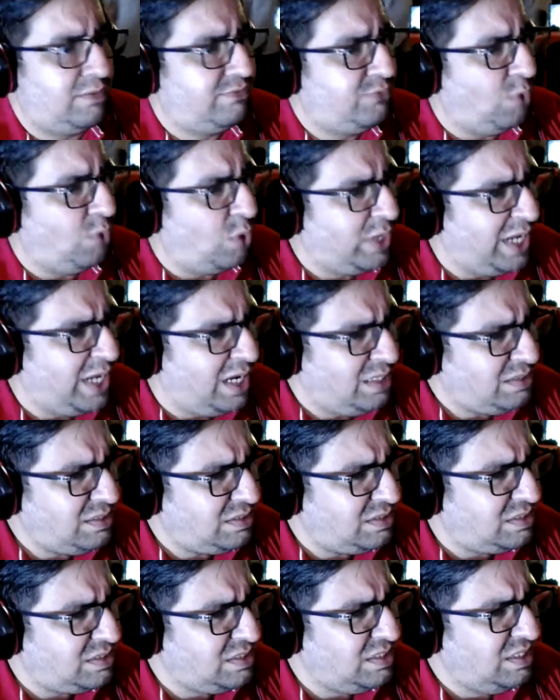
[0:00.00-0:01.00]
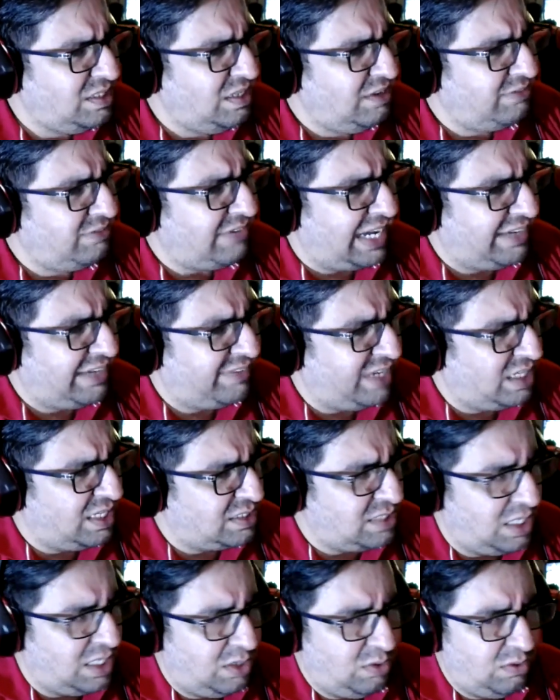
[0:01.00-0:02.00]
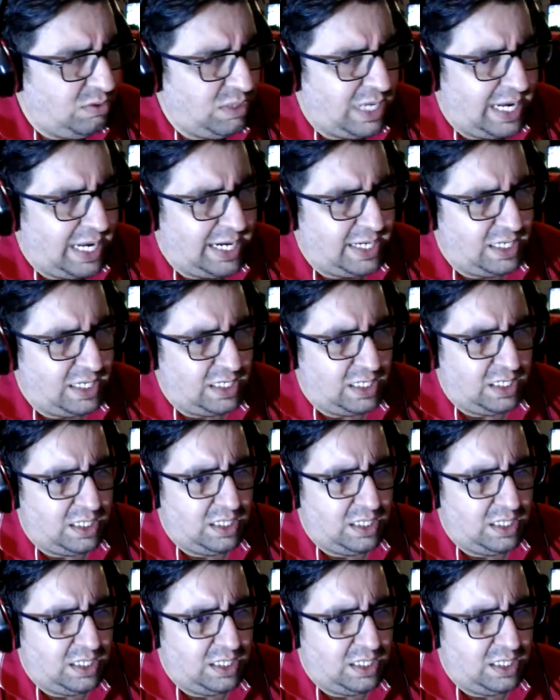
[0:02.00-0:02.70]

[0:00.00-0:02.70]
4 years, 5 years now, and